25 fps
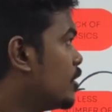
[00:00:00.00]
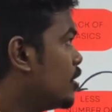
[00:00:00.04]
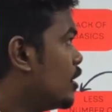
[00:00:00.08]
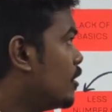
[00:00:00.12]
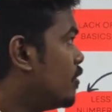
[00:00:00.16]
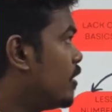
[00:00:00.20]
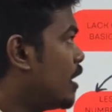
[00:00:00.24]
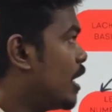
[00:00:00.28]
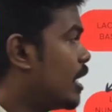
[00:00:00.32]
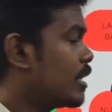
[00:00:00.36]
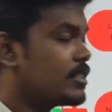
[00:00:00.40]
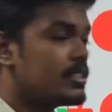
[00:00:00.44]

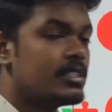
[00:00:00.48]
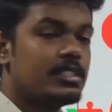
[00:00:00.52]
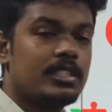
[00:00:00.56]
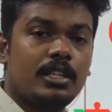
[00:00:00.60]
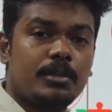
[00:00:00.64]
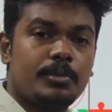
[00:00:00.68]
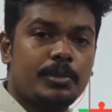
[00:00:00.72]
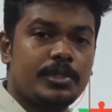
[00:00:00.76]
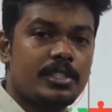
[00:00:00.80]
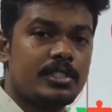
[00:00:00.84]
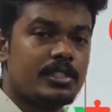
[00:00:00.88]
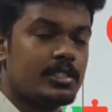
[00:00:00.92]
The vast
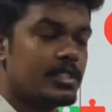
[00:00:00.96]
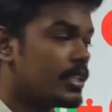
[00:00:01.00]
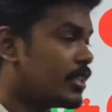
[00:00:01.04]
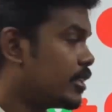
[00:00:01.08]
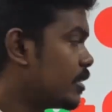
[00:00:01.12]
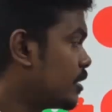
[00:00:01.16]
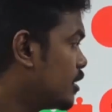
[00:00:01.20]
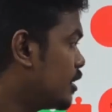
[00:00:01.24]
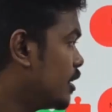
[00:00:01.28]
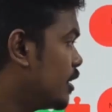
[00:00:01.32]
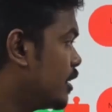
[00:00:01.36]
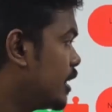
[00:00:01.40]
syllabus is
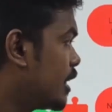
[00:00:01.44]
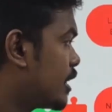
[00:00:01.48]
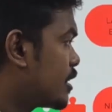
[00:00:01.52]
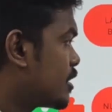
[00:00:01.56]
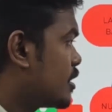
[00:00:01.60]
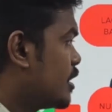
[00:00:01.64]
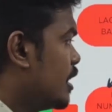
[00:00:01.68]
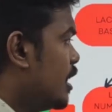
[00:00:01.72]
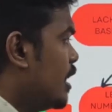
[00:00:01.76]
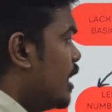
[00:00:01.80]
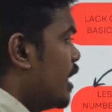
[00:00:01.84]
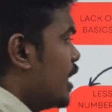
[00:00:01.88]
there.
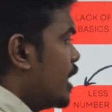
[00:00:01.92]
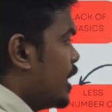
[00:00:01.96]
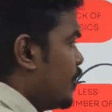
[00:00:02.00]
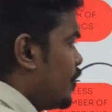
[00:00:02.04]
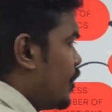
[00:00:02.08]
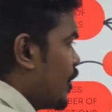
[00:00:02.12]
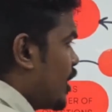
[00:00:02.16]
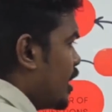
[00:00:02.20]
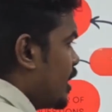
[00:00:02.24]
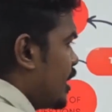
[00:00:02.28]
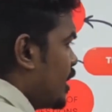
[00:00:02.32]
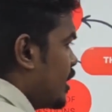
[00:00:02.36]
Next,
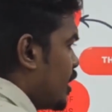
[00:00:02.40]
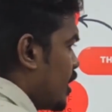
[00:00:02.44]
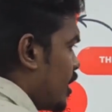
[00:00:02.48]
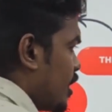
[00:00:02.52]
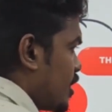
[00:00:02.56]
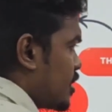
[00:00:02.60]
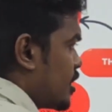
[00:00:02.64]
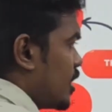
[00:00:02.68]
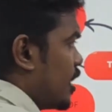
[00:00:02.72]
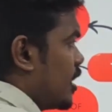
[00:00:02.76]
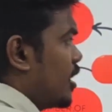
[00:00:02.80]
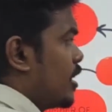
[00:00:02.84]
difficulty in
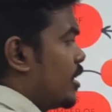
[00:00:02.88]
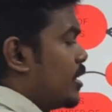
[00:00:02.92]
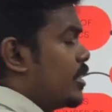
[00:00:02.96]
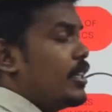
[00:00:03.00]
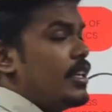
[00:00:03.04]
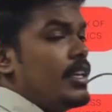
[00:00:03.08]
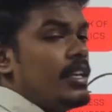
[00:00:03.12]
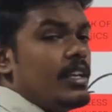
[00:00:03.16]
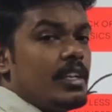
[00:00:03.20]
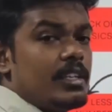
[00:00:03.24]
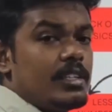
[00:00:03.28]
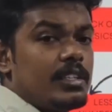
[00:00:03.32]
understanding.